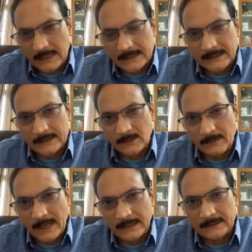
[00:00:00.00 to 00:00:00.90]
assets for
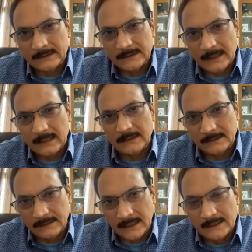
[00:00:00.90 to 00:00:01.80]
the banks. And
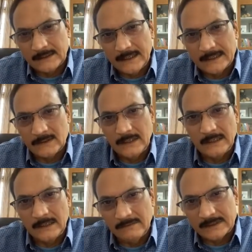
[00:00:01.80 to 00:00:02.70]
the third side actually is
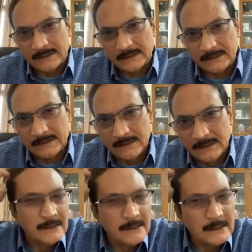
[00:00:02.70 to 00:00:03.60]
the investors.
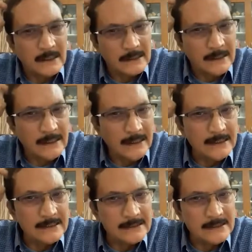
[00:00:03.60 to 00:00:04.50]
That the rating
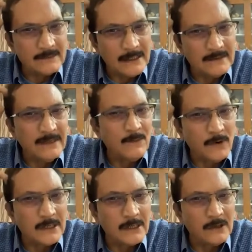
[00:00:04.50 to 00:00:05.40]
agencies plays a very important
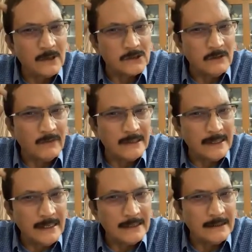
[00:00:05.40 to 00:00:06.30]
role actually when they
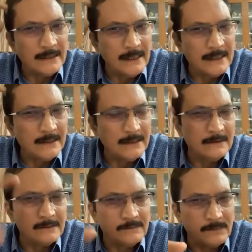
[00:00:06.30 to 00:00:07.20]
rate the
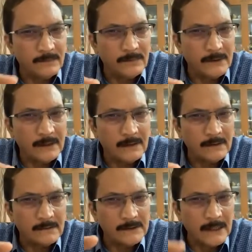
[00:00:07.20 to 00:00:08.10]

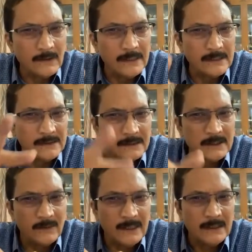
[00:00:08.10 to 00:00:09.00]
securities in such a
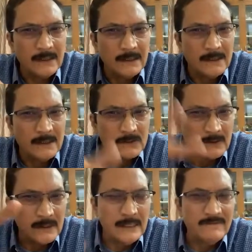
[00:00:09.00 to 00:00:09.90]
way so that
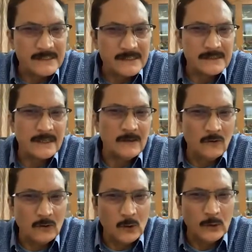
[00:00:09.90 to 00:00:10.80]
investors can look to
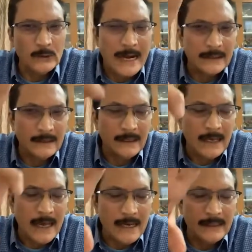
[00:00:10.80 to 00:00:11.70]
that and
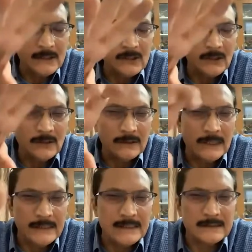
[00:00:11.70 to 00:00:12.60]
ensure that yes,
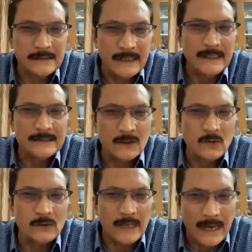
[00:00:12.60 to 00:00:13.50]
the ratings are good,
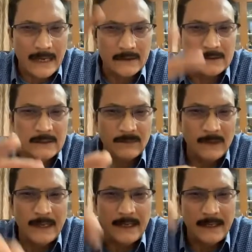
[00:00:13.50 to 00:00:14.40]
either AAA,
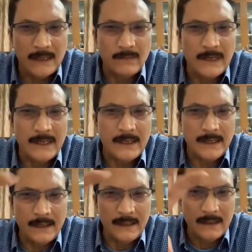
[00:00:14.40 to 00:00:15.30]
AA, or
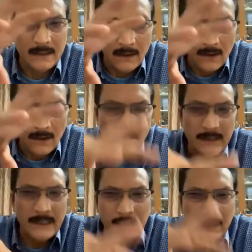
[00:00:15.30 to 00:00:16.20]
A, whatever it
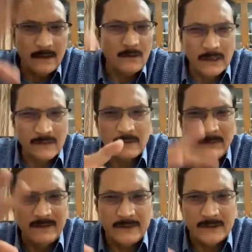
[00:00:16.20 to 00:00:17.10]
may be actually. The higher the
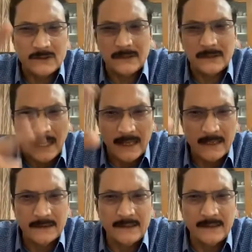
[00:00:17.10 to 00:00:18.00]
rating actually,
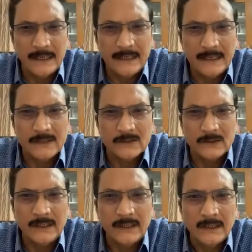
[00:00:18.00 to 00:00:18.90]
the lower the risk.
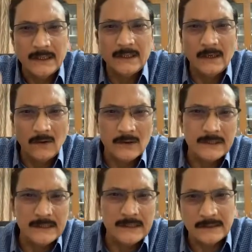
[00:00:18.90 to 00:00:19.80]
The lower the
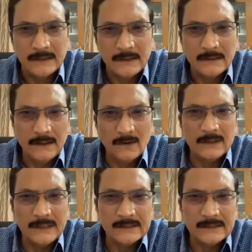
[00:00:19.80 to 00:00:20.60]
risk, the lower the reward actually.